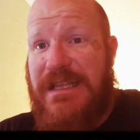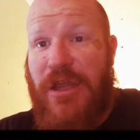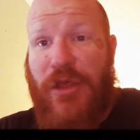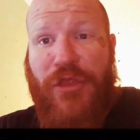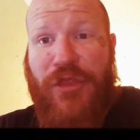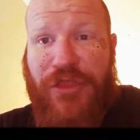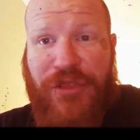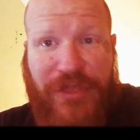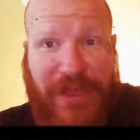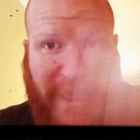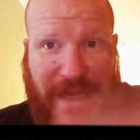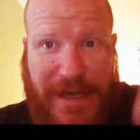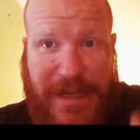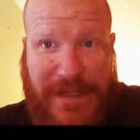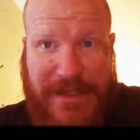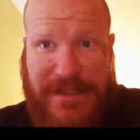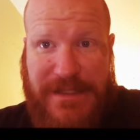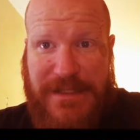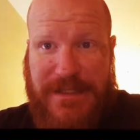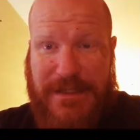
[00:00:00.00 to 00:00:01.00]
the
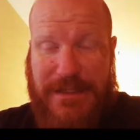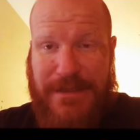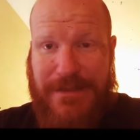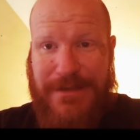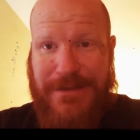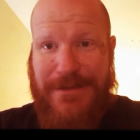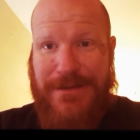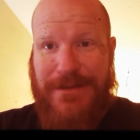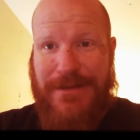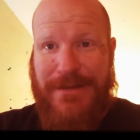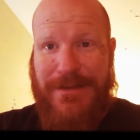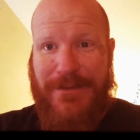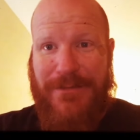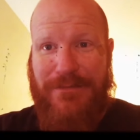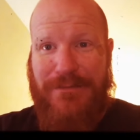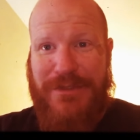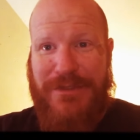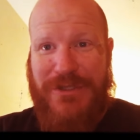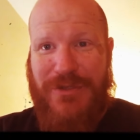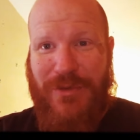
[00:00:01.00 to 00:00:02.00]
thinnest
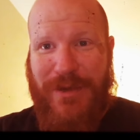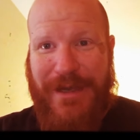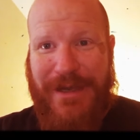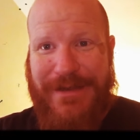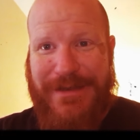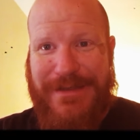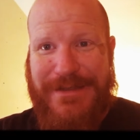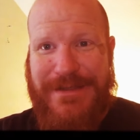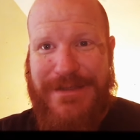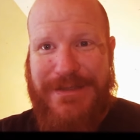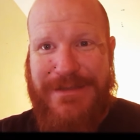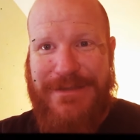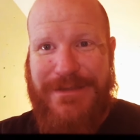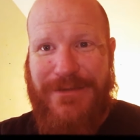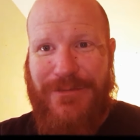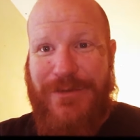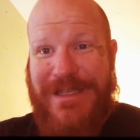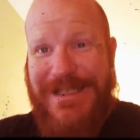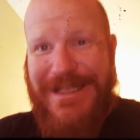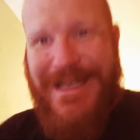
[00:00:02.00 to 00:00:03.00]
between us.
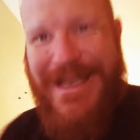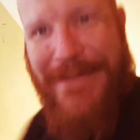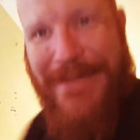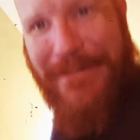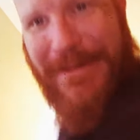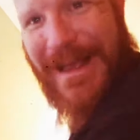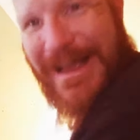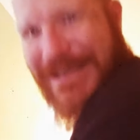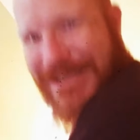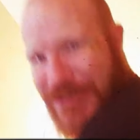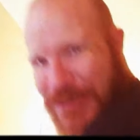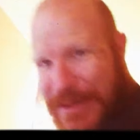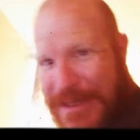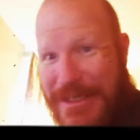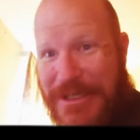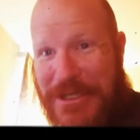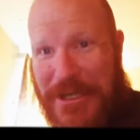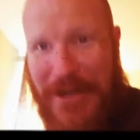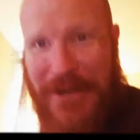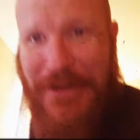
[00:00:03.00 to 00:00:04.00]
We sleep next to
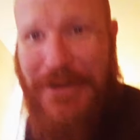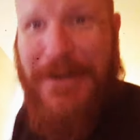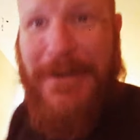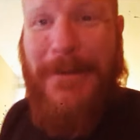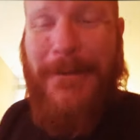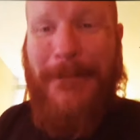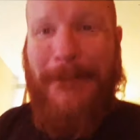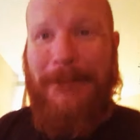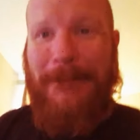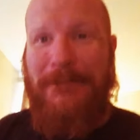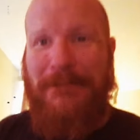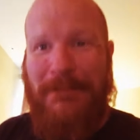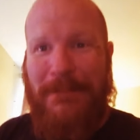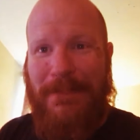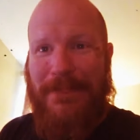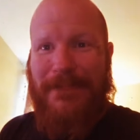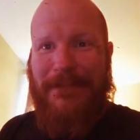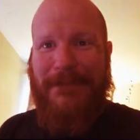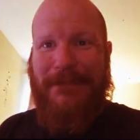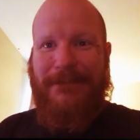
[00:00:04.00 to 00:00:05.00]
each other.
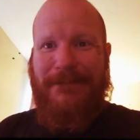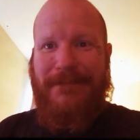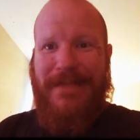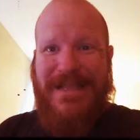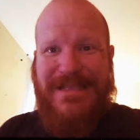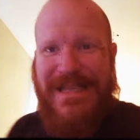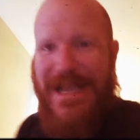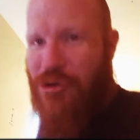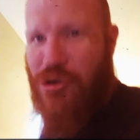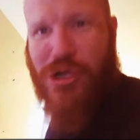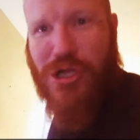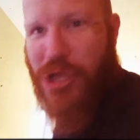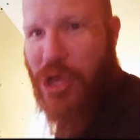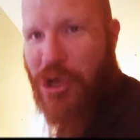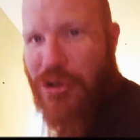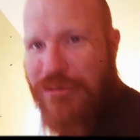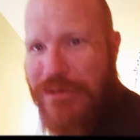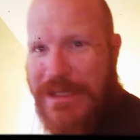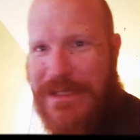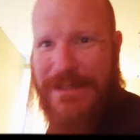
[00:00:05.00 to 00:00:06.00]
That's how
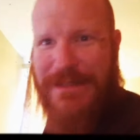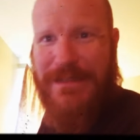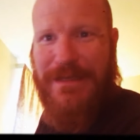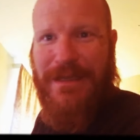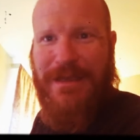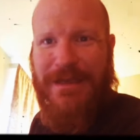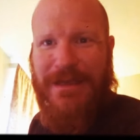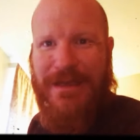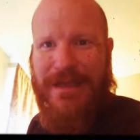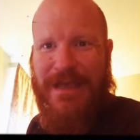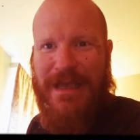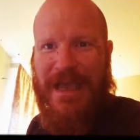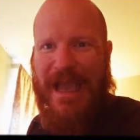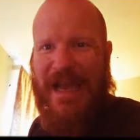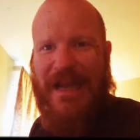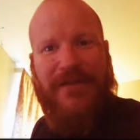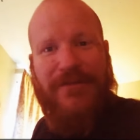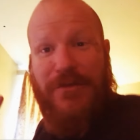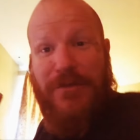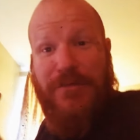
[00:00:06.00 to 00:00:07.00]
close.
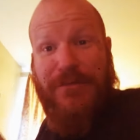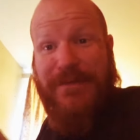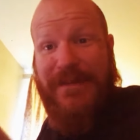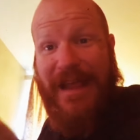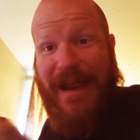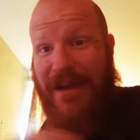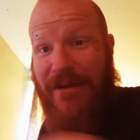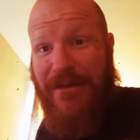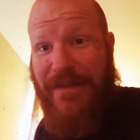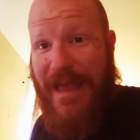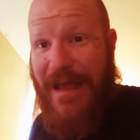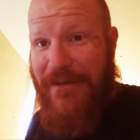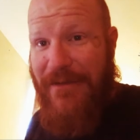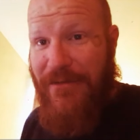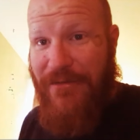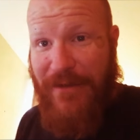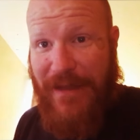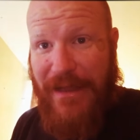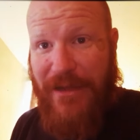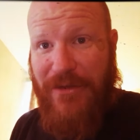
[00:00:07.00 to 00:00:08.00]
And if you tear that
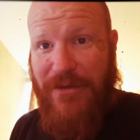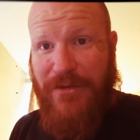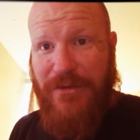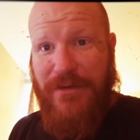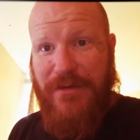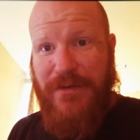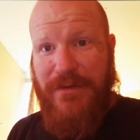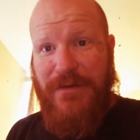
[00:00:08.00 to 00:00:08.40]
veil,